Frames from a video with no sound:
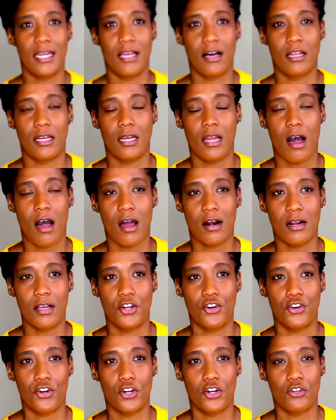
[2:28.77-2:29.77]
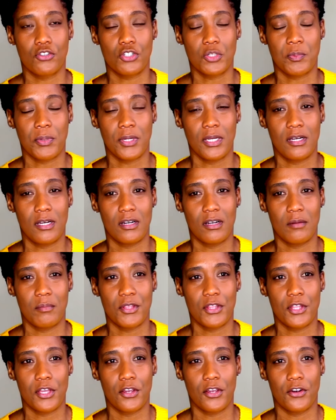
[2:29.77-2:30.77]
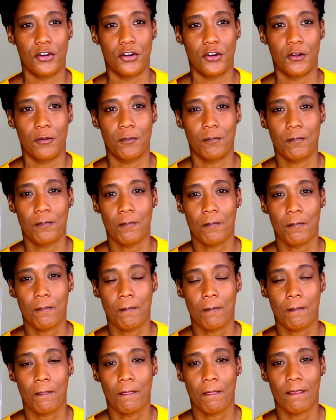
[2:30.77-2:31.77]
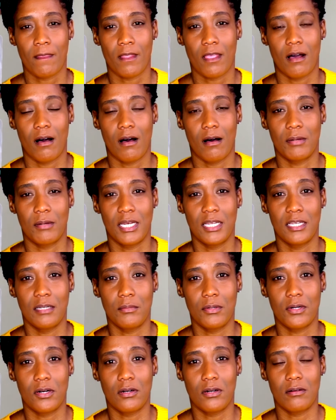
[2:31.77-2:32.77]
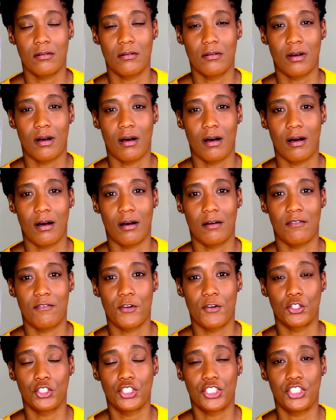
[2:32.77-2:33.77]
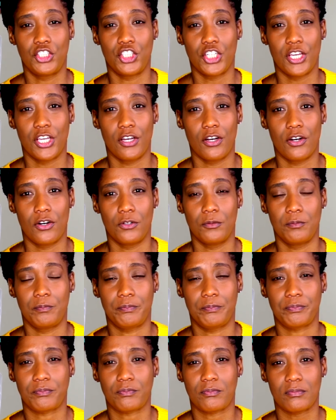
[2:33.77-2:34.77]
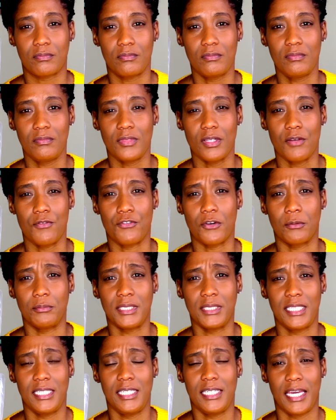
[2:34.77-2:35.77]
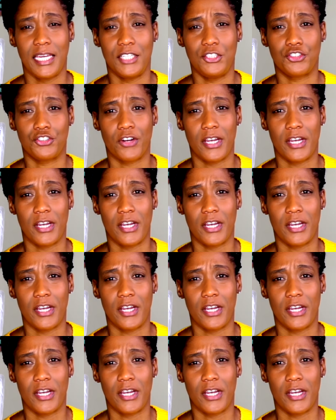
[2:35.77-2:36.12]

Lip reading: A lot of girls pick up their lip Versagel from TKB